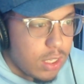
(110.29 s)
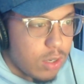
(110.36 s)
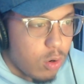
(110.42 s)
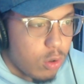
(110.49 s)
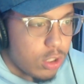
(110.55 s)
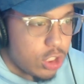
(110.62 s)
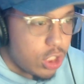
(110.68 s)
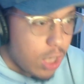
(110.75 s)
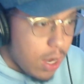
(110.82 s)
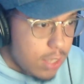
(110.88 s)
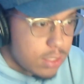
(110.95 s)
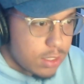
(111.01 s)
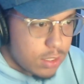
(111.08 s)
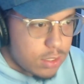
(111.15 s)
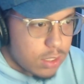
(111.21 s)

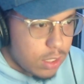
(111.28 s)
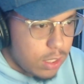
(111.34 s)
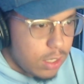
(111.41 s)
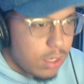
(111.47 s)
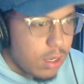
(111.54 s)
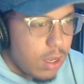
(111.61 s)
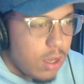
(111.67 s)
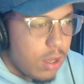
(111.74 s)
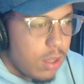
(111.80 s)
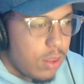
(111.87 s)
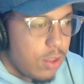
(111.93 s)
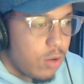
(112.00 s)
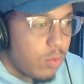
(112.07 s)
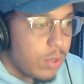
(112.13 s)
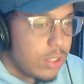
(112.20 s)

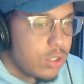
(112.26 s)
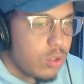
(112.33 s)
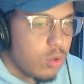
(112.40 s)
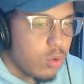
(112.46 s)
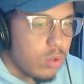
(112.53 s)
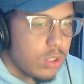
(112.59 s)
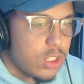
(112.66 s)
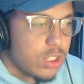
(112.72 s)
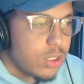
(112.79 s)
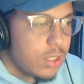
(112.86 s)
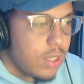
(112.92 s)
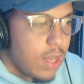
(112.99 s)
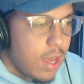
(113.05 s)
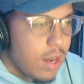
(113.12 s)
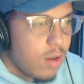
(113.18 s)
the original, just
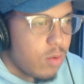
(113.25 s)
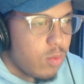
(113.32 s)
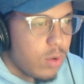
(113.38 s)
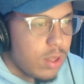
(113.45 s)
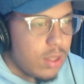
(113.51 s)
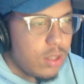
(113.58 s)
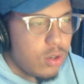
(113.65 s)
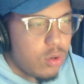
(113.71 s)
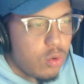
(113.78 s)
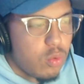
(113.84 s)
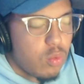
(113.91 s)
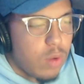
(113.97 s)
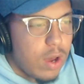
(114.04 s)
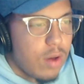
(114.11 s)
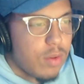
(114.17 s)
didn't really do
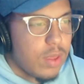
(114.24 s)
well.